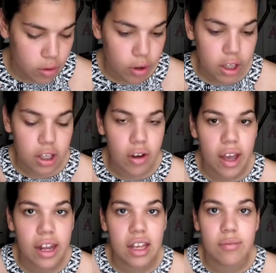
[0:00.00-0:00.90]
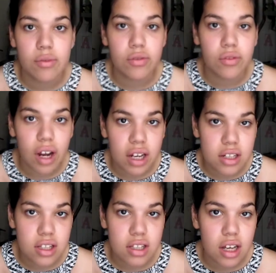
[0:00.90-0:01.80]
we're going to go ahead and move right
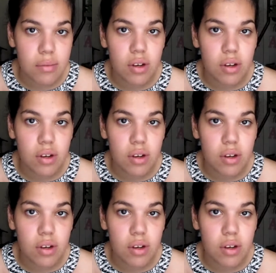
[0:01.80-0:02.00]
into the demo.